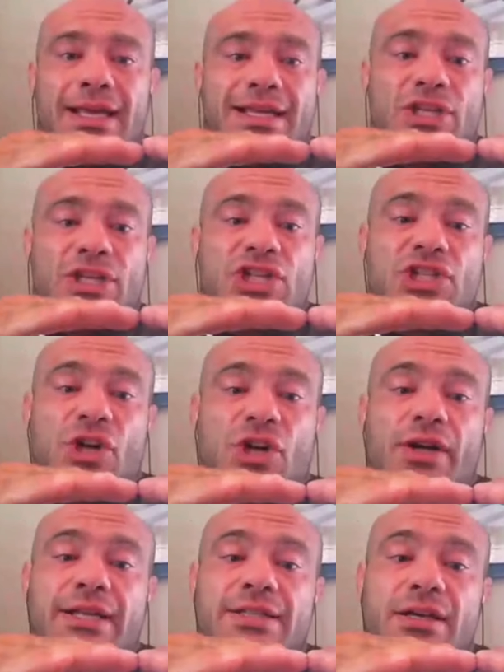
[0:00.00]

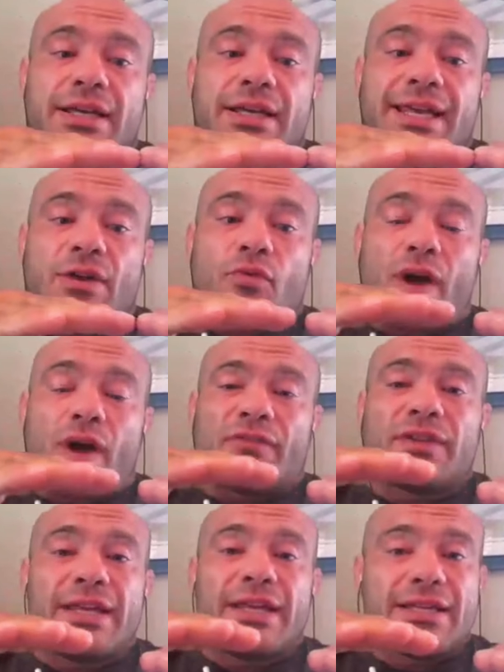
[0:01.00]
starting to get
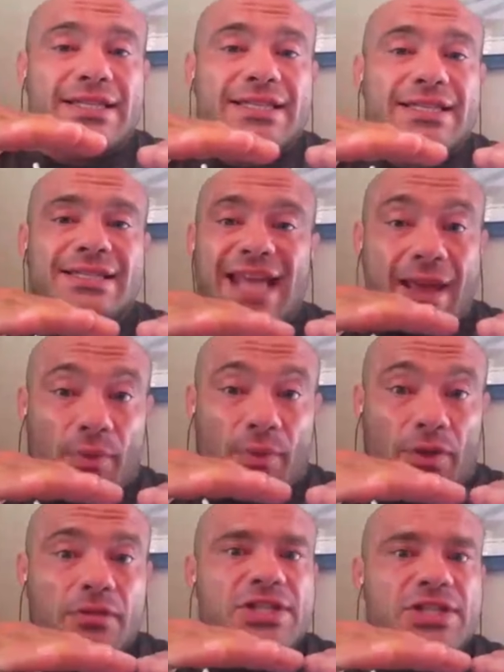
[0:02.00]
roughly
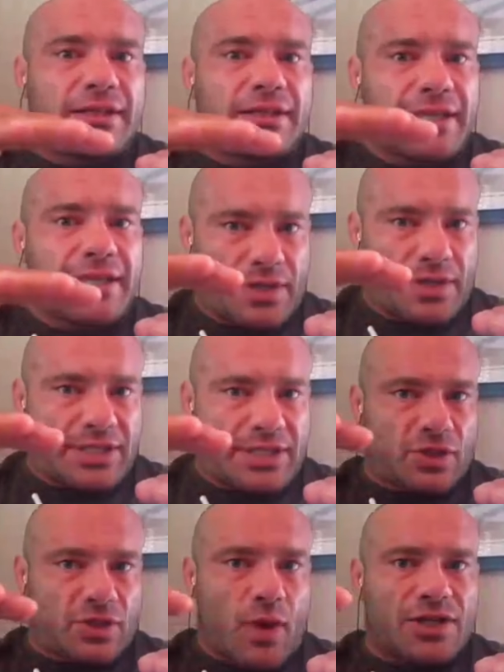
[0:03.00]
stable, still
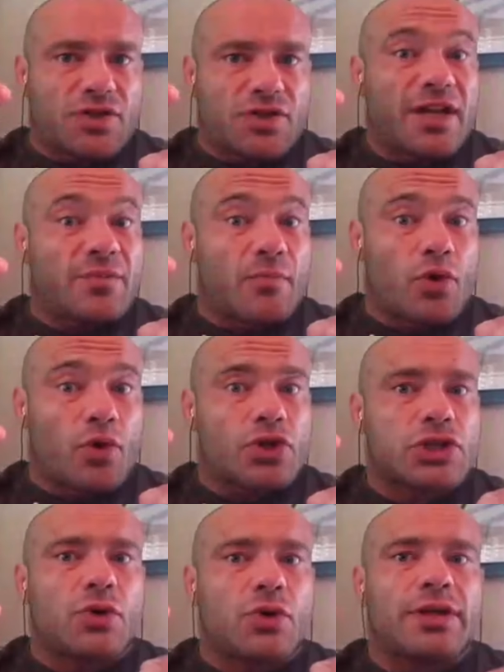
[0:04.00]
increasing squat strength, but more
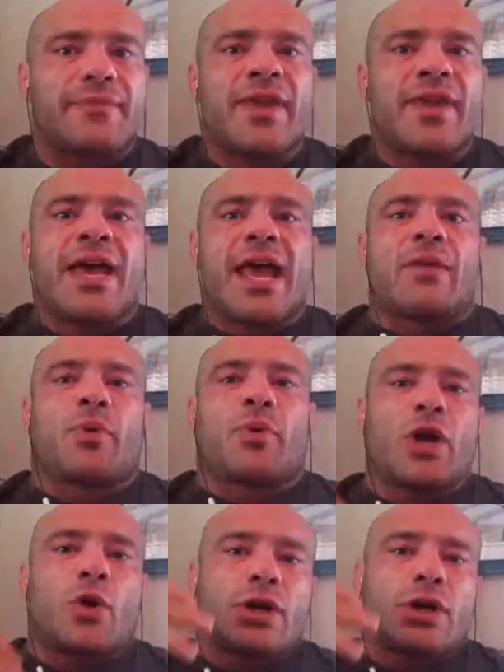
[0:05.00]
slowly, and
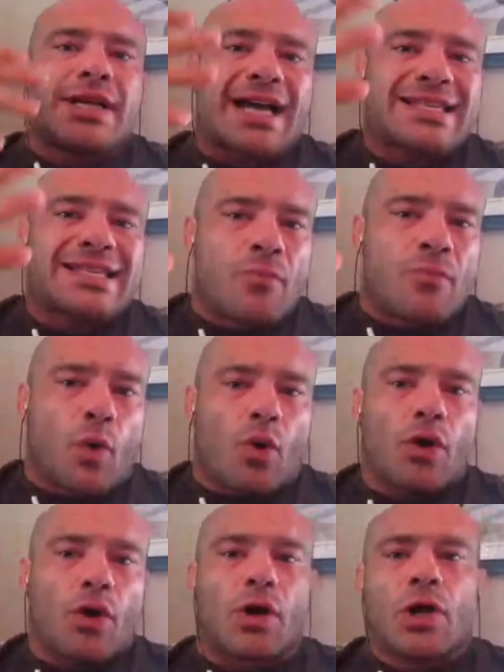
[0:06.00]
prioritizing
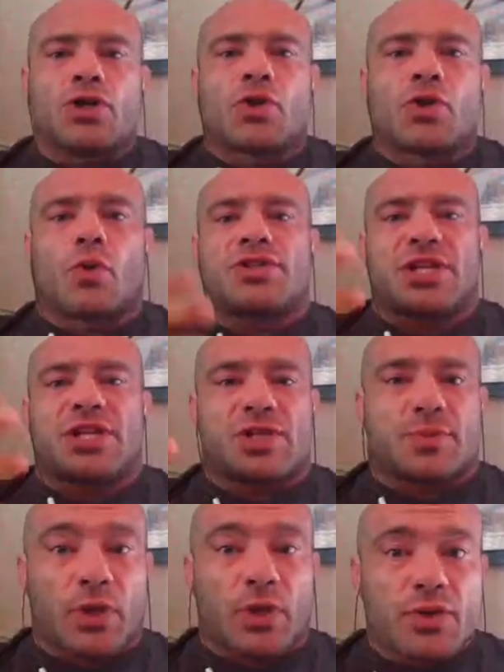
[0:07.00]
more towards
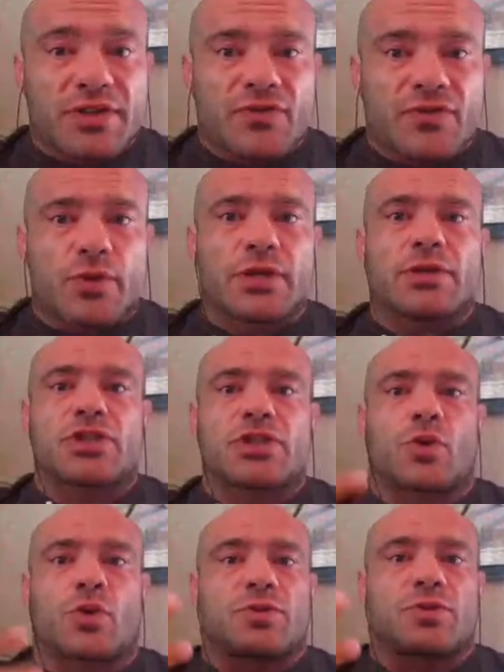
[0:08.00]
explosive drills,
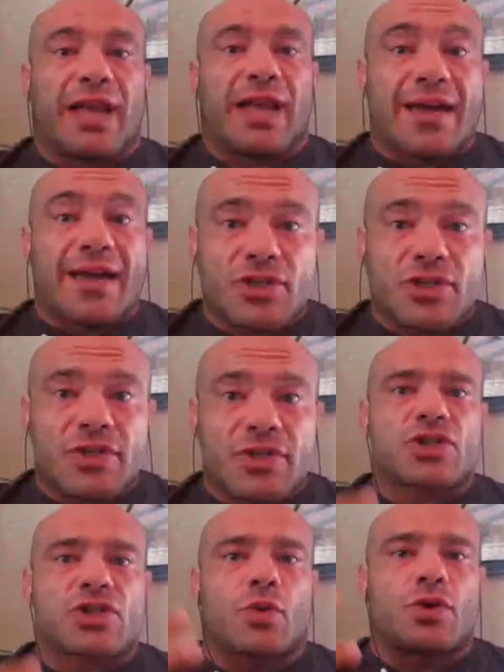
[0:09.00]
towards
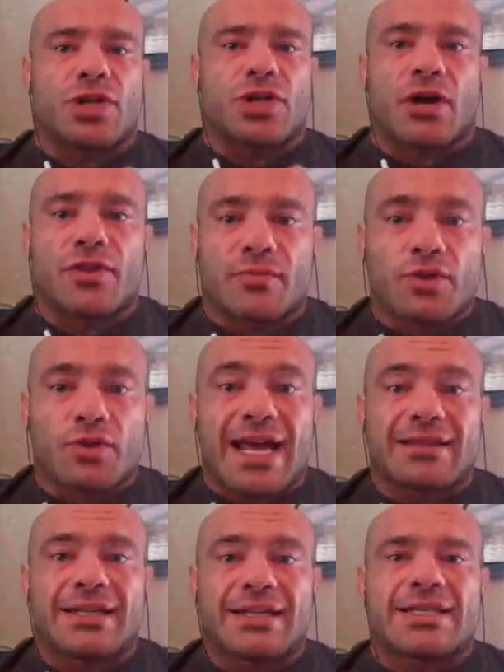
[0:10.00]
plyometrics, towards other
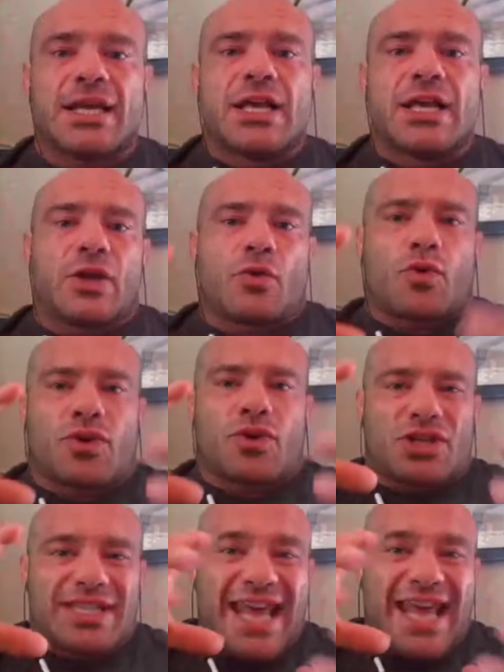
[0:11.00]
modalities in order to
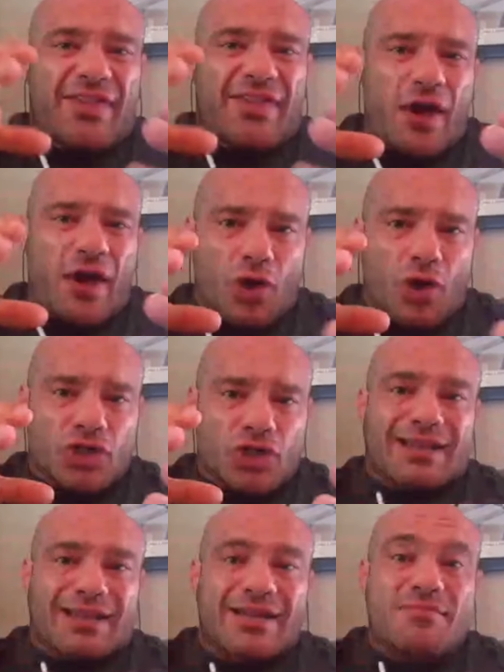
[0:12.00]
take that raw
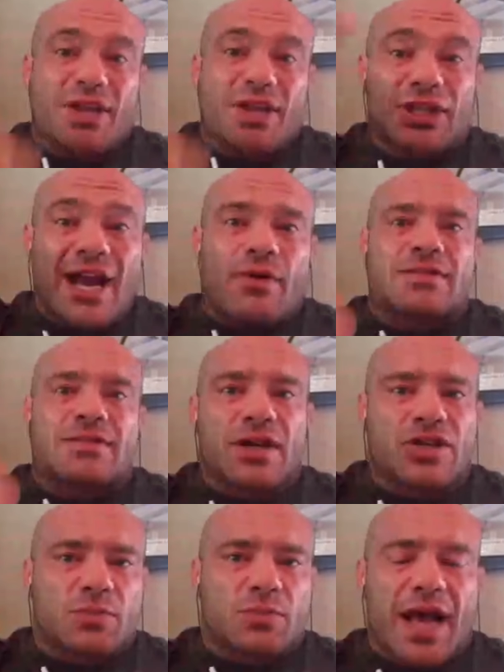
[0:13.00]
strength and milk it out as
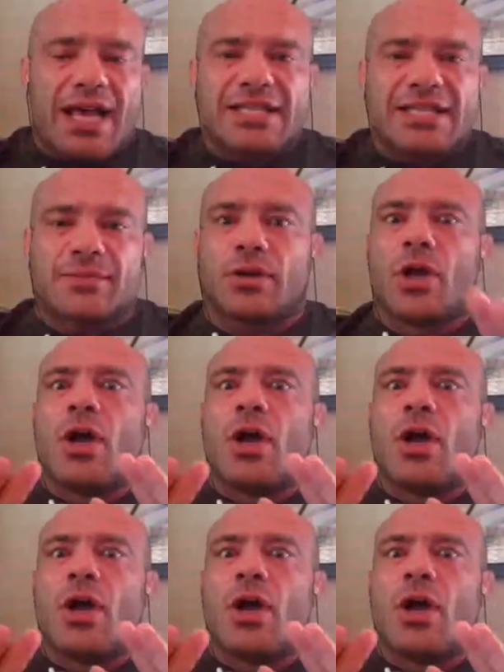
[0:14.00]
much as possible